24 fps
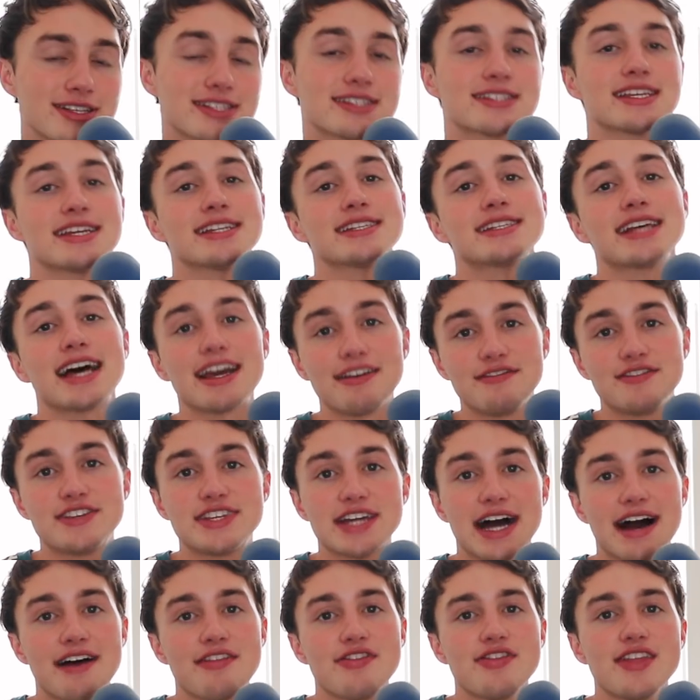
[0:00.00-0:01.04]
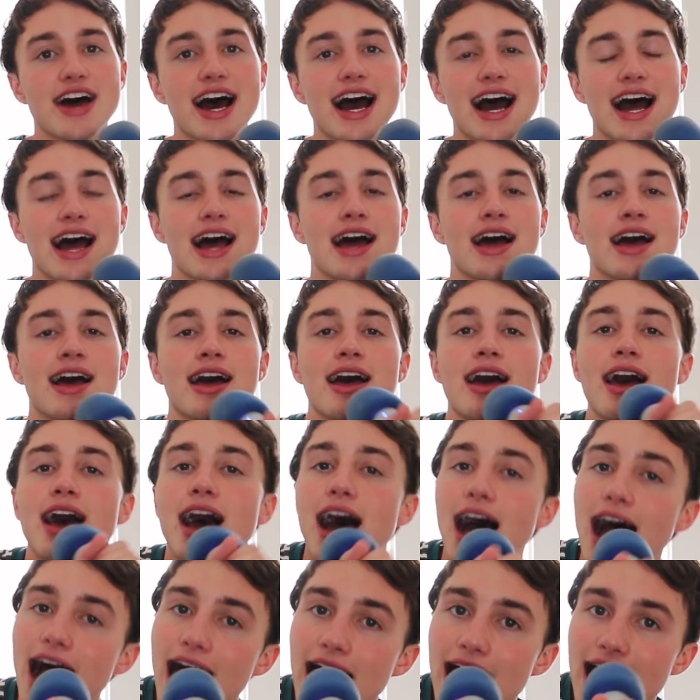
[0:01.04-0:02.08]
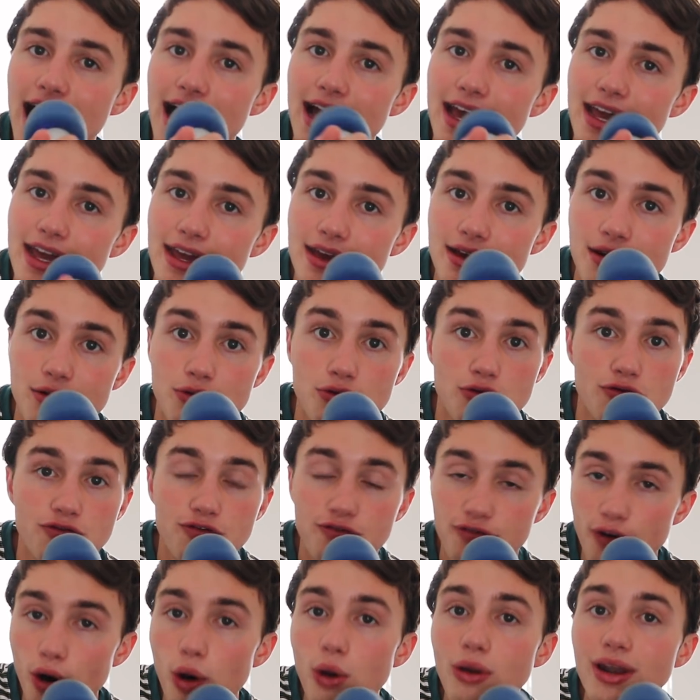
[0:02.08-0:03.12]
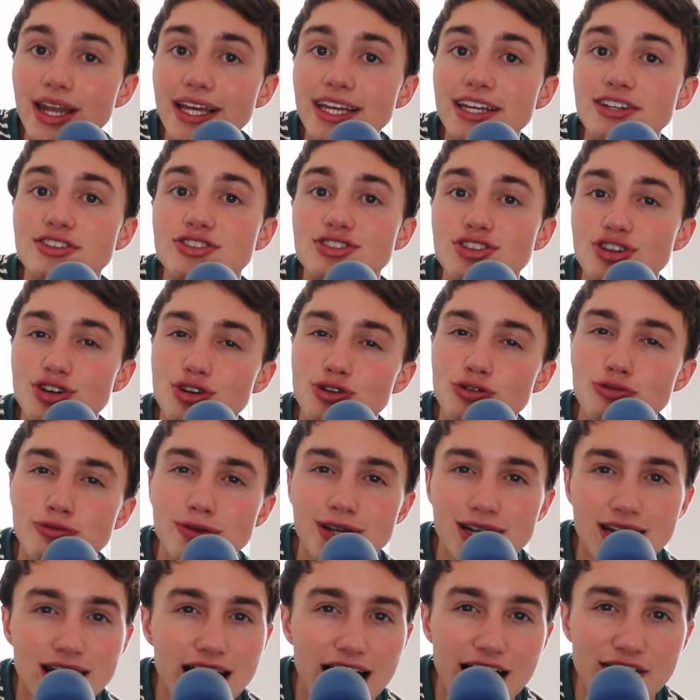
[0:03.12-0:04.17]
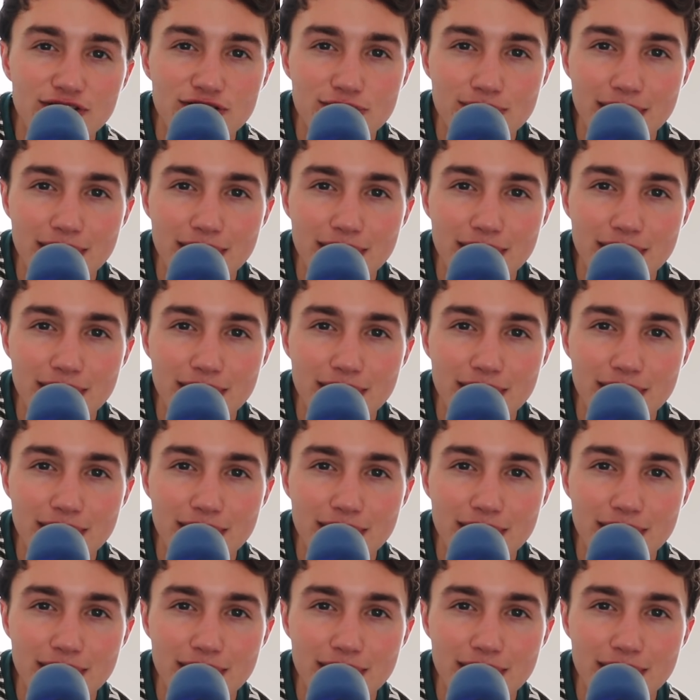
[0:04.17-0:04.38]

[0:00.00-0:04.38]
Since I've done that, I fully do love